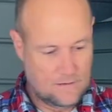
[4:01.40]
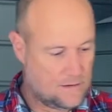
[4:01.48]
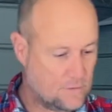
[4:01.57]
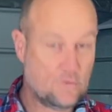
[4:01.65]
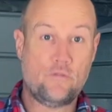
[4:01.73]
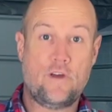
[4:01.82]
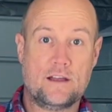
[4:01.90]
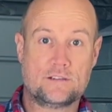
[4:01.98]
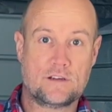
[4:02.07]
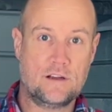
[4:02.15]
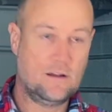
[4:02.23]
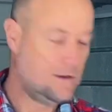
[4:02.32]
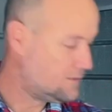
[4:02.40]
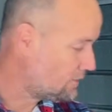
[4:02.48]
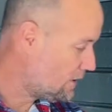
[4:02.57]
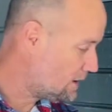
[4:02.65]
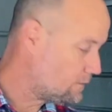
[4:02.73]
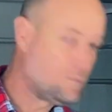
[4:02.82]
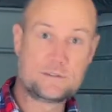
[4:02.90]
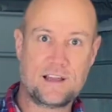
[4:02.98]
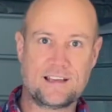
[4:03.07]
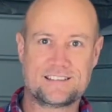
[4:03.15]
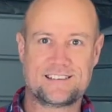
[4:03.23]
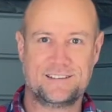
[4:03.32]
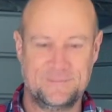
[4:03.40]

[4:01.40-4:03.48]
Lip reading: Roof hatch. Right, what's next?